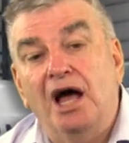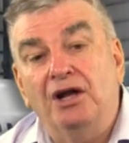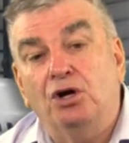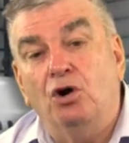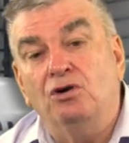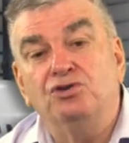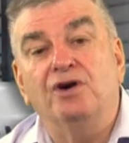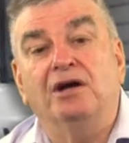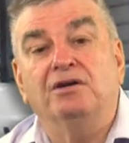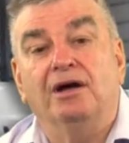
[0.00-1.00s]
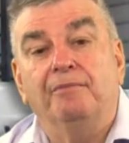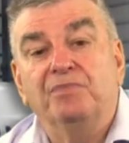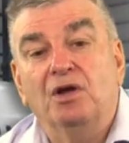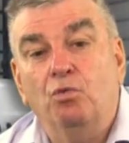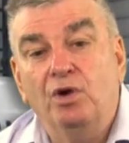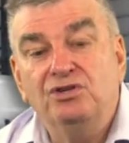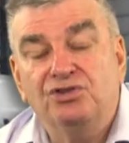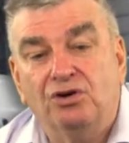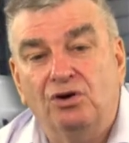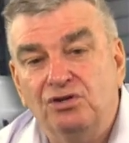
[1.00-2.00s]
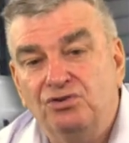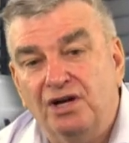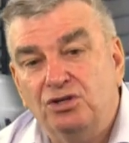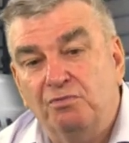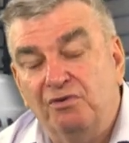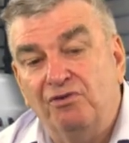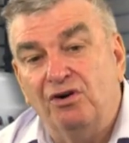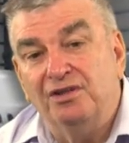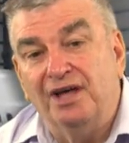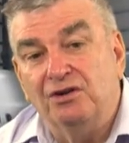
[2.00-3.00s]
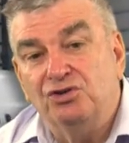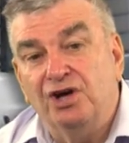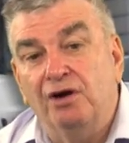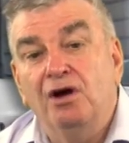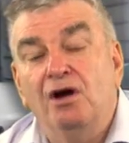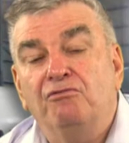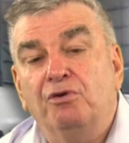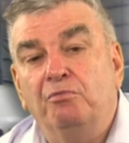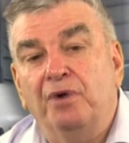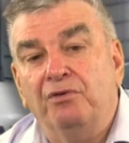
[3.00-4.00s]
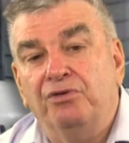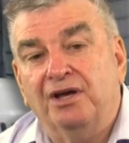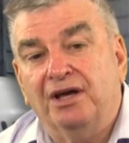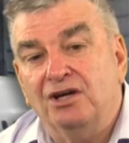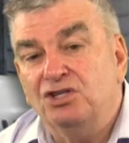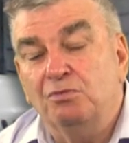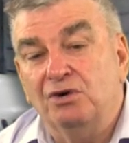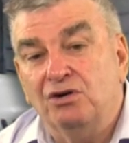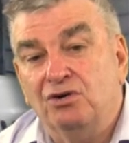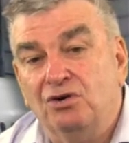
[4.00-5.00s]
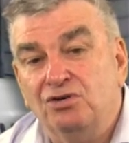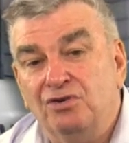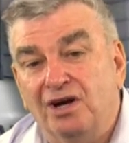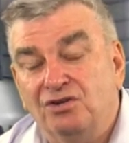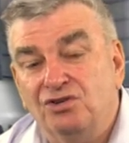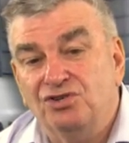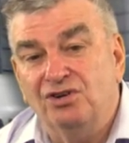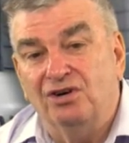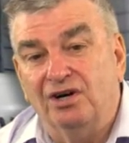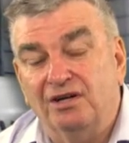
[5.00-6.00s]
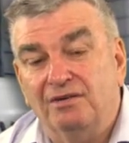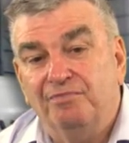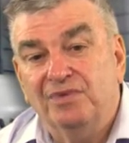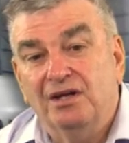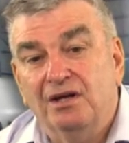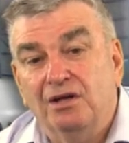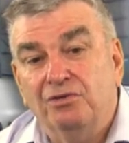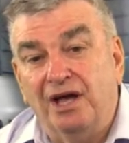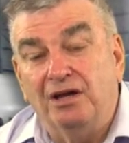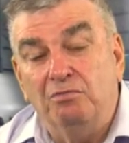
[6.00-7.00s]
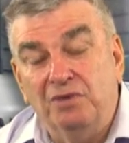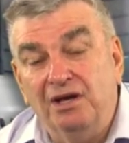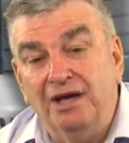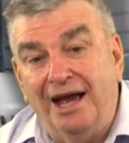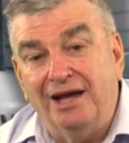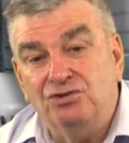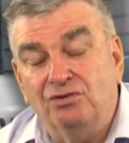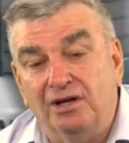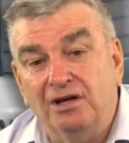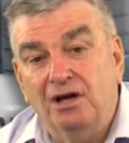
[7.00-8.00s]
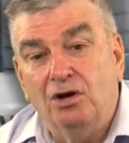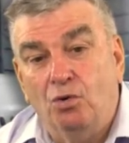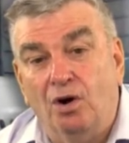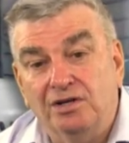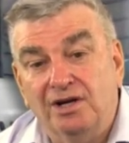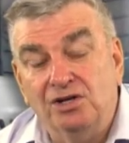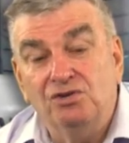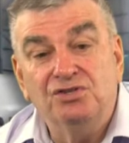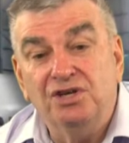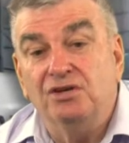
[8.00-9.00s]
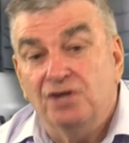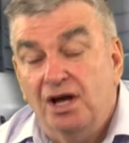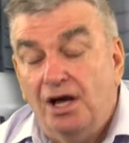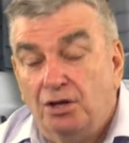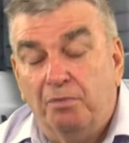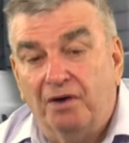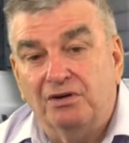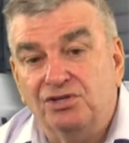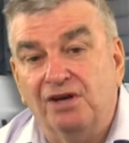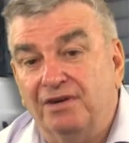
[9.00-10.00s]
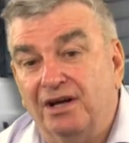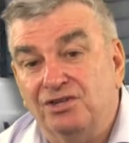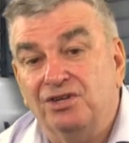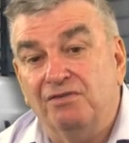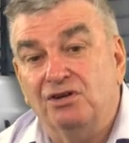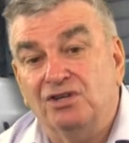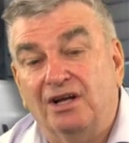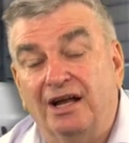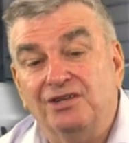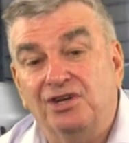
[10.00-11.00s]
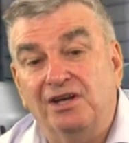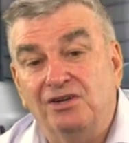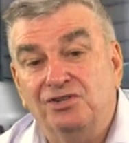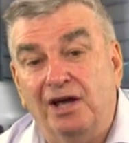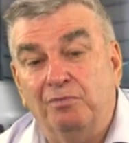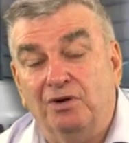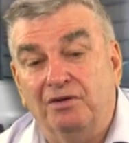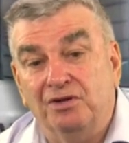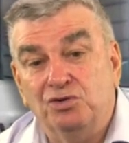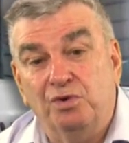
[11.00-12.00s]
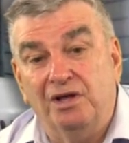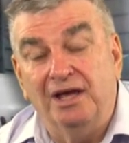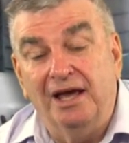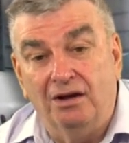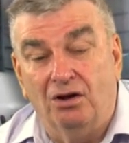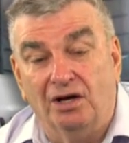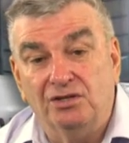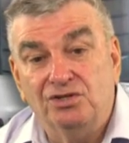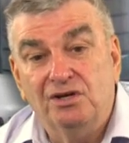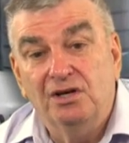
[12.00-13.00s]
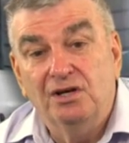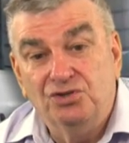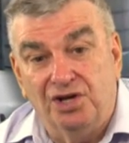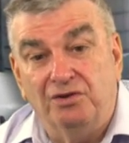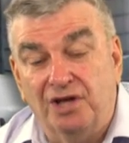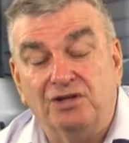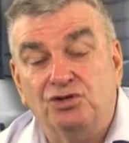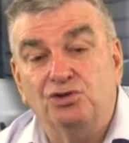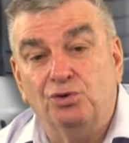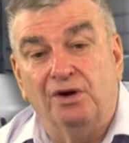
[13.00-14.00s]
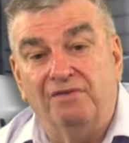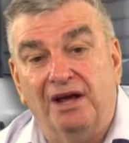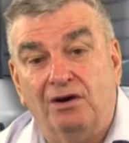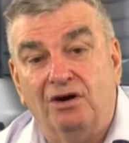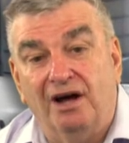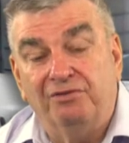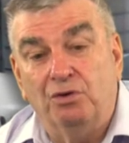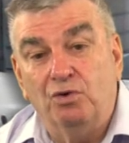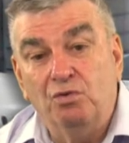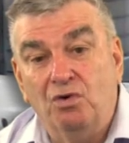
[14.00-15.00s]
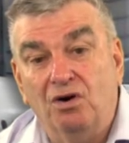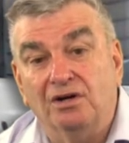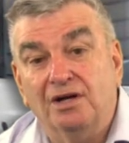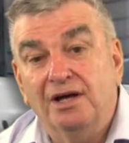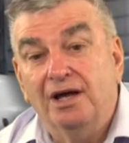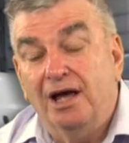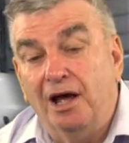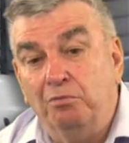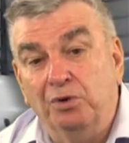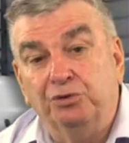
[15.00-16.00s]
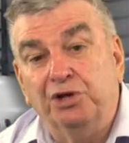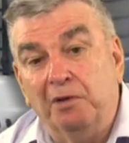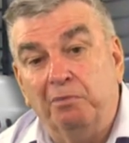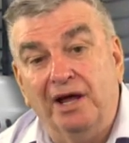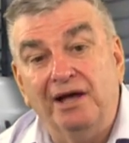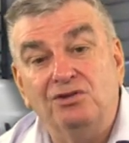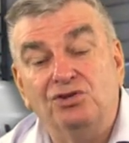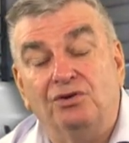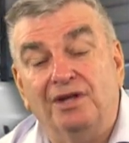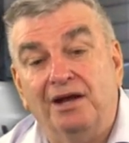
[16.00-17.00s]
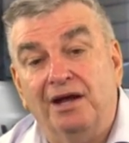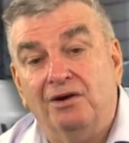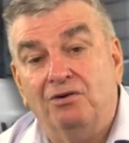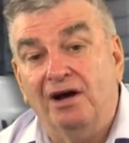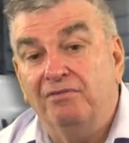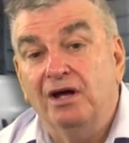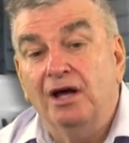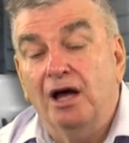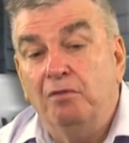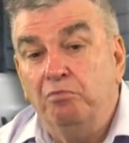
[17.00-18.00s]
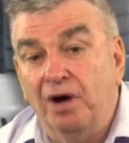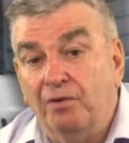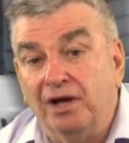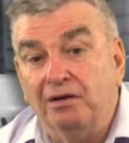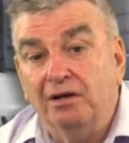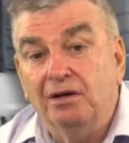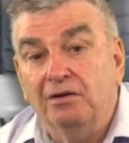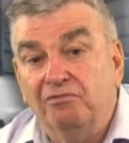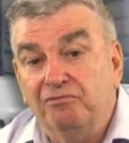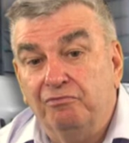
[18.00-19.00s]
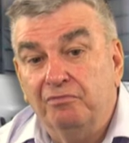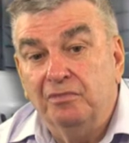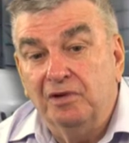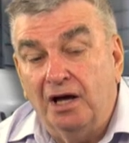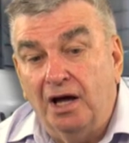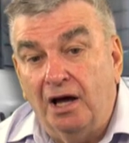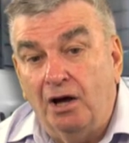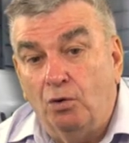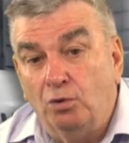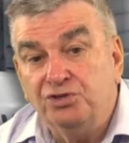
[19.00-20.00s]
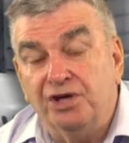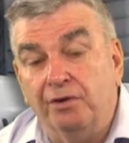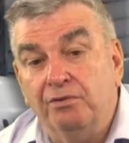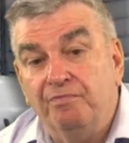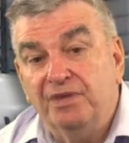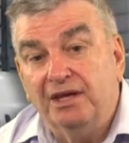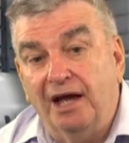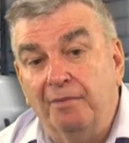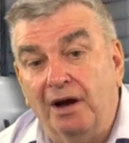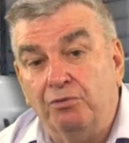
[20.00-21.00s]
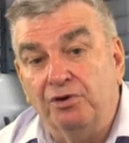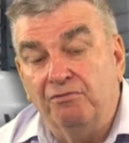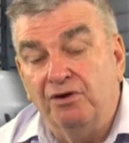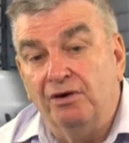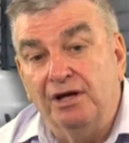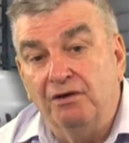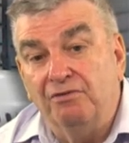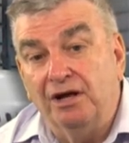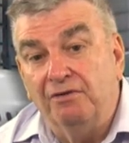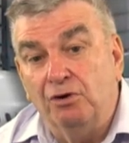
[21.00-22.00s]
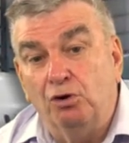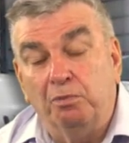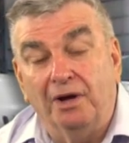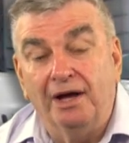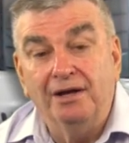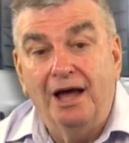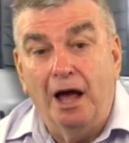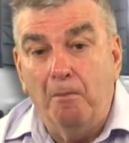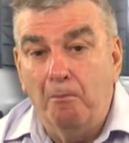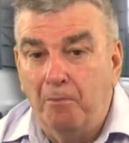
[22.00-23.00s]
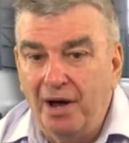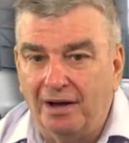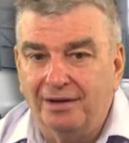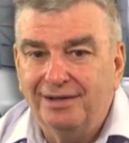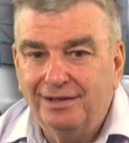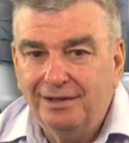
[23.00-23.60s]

and a contractor wins the contract to provide that. So from both the customer and contractor side, they can be actually quite dangerous things. And the Boeing 787 is a classic example of this, where the airlines said that's the sort of aircraft that we want and built their plans on that aircraft, and Boeing also came up with a very innovative aeroplane, but